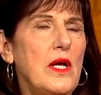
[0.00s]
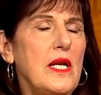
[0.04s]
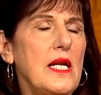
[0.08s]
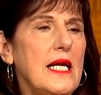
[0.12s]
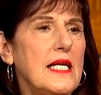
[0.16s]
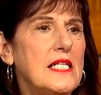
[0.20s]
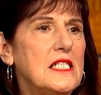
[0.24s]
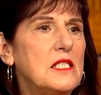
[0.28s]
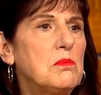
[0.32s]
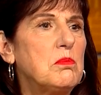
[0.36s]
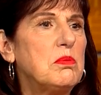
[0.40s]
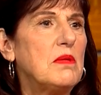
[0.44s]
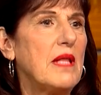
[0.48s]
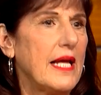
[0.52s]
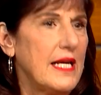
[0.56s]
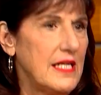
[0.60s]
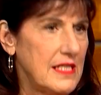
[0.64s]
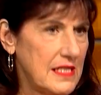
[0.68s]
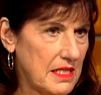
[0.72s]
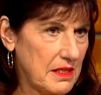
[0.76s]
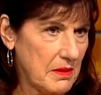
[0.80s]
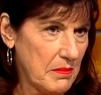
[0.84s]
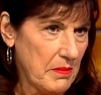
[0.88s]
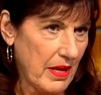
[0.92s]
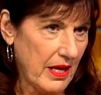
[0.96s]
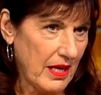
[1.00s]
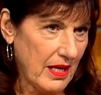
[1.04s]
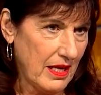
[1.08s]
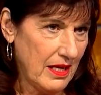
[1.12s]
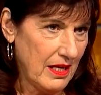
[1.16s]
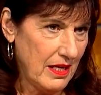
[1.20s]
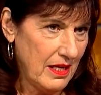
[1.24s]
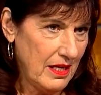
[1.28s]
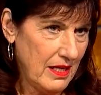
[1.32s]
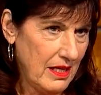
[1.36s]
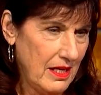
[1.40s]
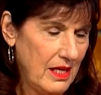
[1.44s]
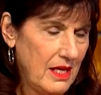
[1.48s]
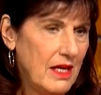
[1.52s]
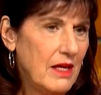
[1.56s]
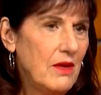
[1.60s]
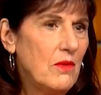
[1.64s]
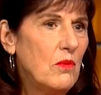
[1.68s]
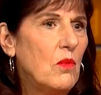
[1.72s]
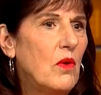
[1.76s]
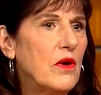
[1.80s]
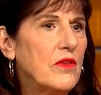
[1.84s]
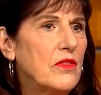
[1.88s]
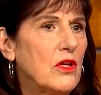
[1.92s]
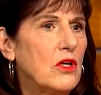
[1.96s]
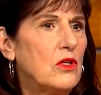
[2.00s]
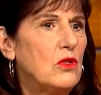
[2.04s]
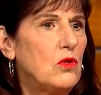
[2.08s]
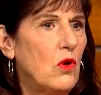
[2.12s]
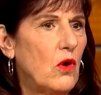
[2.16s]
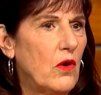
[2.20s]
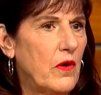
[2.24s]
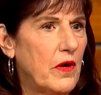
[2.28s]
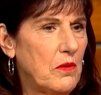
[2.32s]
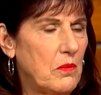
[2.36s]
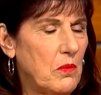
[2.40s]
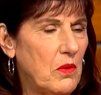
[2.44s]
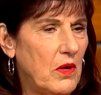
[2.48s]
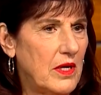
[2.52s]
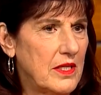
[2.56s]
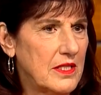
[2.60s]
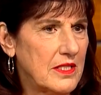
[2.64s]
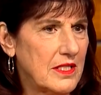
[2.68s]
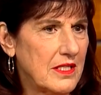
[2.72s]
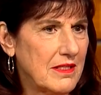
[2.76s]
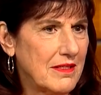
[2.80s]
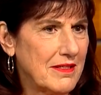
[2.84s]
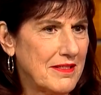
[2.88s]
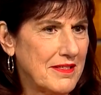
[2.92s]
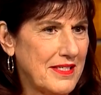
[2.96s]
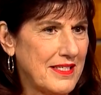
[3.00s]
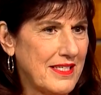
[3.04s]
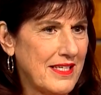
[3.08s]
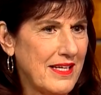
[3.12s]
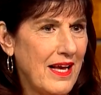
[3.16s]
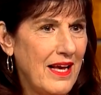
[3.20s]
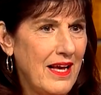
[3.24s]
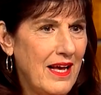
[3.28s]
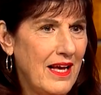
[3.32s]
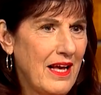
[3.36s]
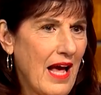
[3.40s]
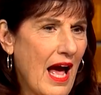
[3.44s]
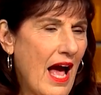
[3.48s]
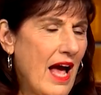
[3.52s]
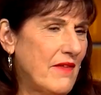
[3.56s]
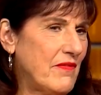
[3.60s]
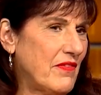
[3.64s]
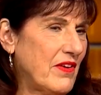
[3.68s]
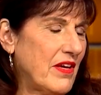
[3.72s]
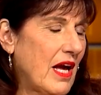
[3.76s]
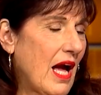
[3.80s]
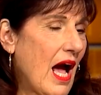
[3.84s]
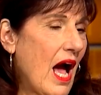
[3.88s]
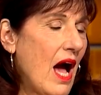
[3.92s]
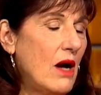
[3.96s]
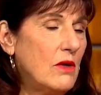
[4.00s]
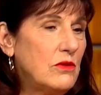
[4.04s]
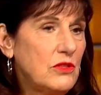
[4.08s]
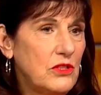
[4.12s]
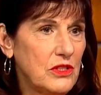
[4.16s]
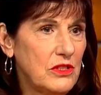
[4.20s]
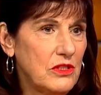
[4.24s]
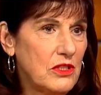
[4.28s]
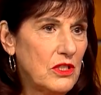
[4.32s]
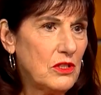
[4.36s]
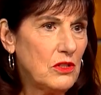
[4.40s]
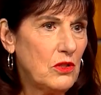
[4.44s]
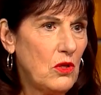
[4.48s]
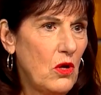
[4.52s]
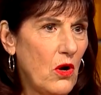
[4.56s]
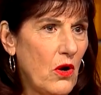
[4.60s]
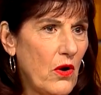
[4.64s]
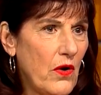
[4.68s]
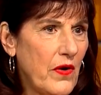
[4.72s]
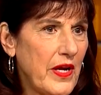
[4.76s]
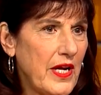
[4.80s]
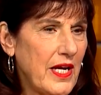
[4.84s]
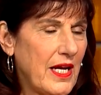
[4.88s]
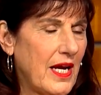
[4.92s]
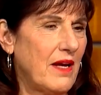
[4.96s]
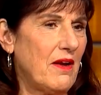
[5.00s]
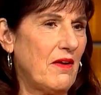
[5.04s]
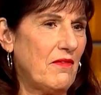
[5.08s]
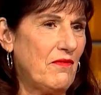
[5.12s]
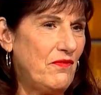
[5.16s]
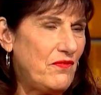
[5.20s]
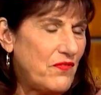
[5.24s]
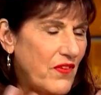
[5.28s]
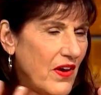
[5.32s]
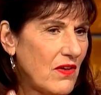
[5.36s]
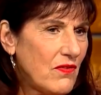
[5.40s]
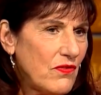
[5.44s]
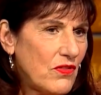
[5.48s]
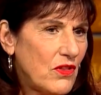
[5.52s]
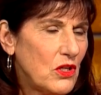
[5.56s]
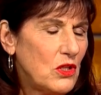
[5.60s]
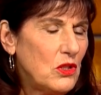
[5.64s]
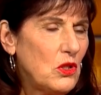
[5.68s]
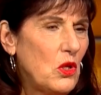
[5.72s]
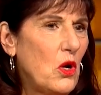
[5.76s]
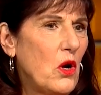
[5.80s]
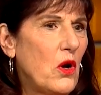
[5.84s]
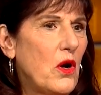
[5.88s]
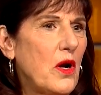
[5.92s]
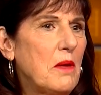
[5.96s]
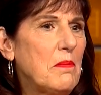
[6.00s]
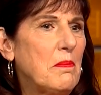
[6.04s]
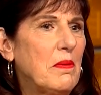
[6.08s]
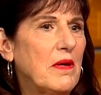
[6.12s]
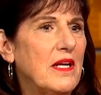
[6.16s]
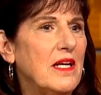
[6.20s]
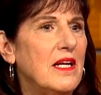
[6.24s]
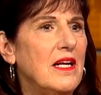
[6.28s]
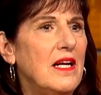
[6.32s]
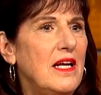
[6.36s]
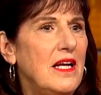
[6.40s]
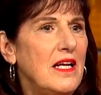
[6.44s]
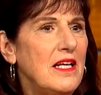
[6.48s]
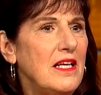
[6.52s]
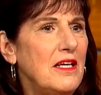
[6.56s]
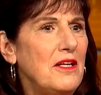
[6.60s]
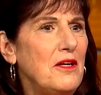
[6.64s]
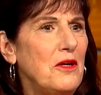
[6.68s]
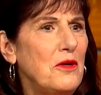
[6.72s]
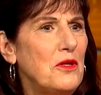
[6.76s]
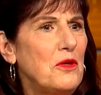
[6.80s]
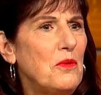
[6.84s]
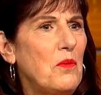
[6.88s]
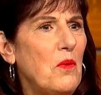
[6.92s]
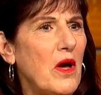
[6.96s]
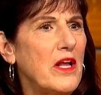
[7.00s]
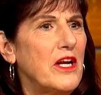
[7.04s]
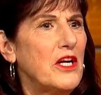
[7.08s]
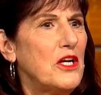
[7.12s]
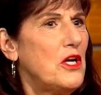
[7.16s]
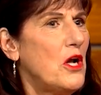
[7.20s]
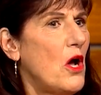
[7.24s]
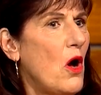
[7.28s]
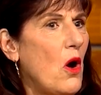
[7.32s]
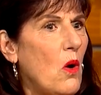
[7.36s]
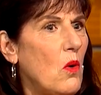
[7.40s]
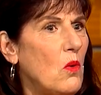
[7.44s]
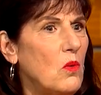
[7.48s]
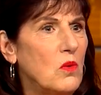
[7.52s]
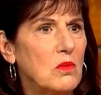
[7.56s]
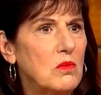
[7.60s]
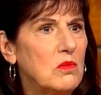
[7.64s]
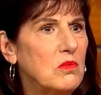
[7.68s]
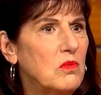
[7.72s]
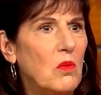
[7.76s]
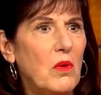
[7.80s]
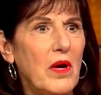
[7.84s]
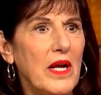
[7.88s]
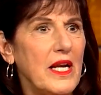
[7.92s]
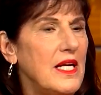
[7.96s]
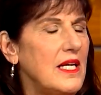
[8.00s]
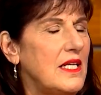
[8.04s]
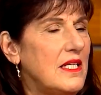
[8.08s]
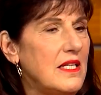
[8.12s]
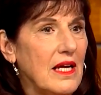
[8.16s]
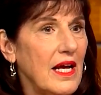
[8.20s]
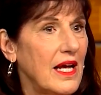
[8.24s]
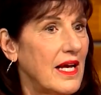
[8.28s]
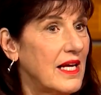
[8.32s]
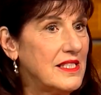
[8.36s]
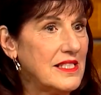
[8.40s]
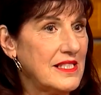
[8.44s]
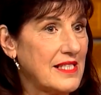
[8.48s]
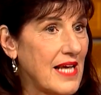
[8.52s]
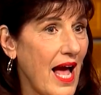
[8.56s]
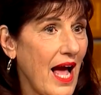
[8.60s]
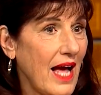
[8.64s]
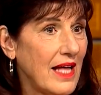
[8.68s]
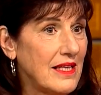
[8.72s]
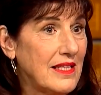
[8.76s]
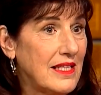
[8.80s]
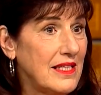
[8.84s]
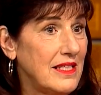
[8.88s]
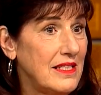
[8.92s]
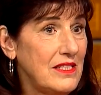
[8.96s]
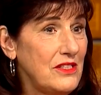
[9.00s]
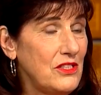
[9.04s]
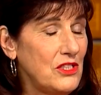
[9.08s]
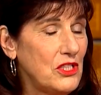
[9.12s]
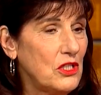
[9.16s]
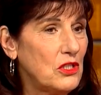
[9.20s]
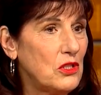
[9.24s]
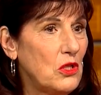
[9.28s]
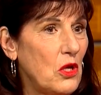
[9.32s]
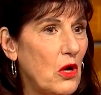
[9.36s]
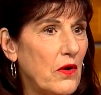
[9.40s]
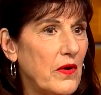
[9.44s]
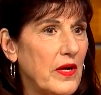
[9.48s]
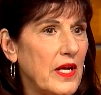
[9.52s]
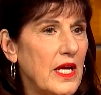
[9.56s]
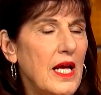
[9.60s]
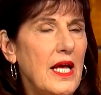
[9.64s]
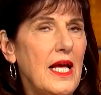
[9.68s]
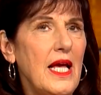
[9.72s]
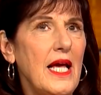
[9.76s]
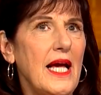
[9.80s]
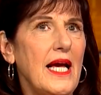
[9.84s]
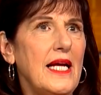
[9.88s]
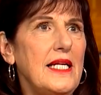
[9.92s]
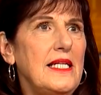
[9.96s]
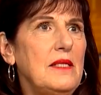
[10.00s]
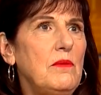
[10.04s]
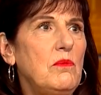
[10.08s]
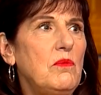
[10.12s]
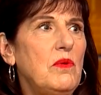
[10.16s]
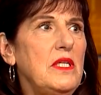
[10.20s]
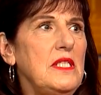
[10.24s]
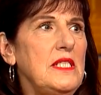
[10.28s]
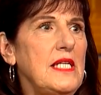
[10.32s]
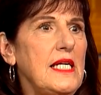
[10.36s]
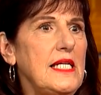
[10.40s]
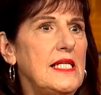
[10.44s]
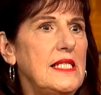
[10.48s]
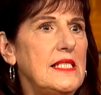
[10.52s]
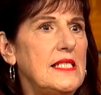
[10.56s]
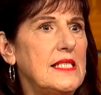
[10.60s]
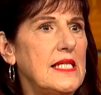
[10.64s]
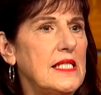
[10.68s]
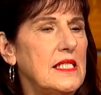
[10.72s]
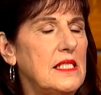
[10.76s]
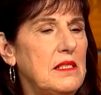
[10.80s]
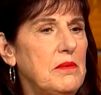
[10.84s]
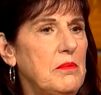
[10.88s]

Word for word: the Lord explained to me what the glory was because I've encountered the glory and I've felt the glory, but you know, you want to know what exactly is the glory. And one day he